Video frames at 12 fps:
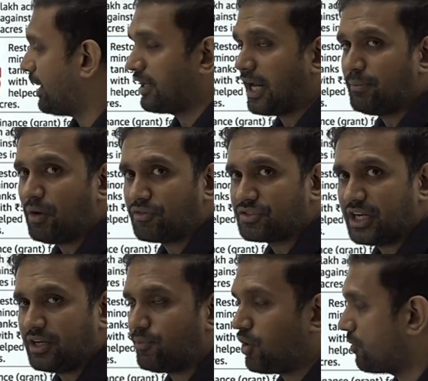time of
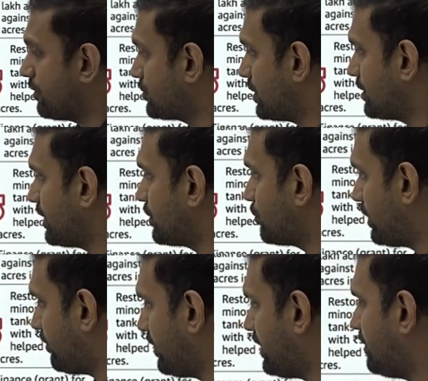state formation till
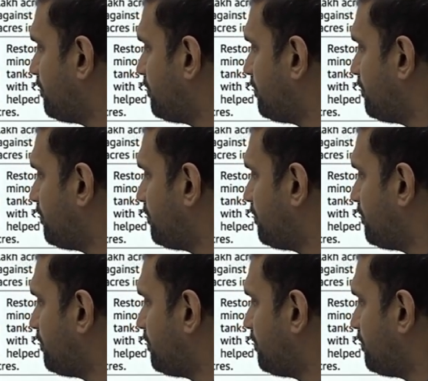today, very